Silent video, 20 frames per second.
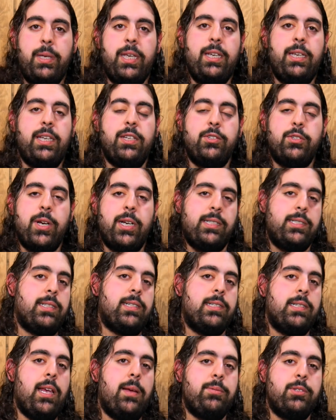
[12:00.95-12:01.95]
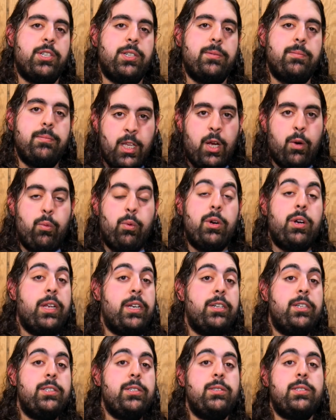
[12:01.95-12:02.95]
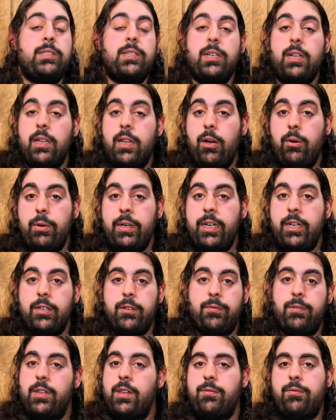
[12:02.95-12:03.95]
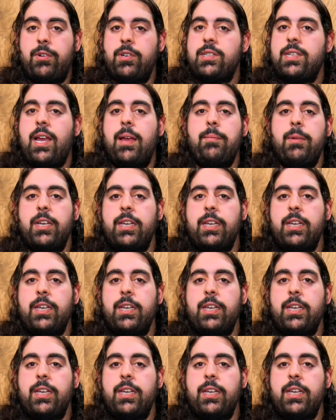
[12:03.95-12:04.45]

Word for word: peak in Drake's Deception. We're introduced to Chloe here for the first time,